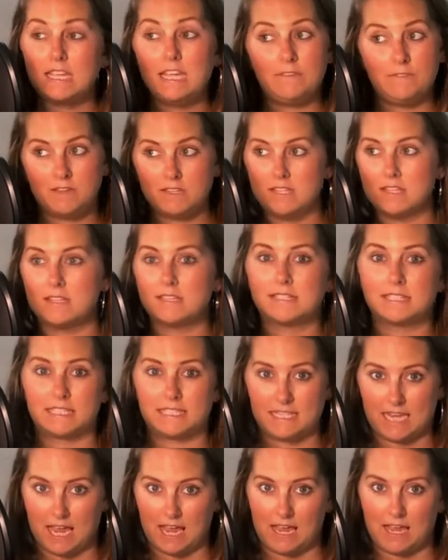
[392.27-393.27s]
Even to this
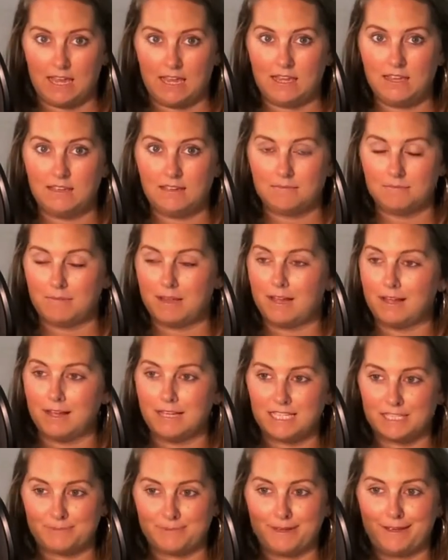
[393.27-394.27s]
day, my
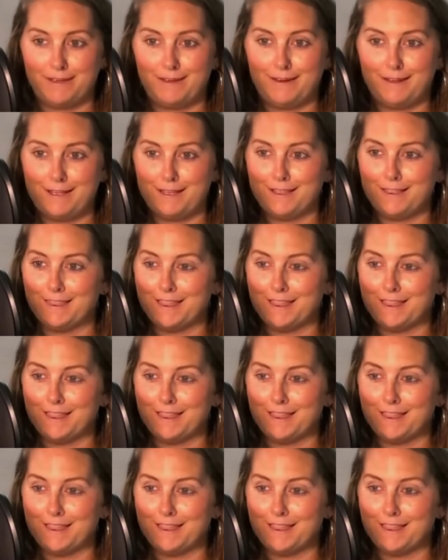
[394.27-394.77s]
husband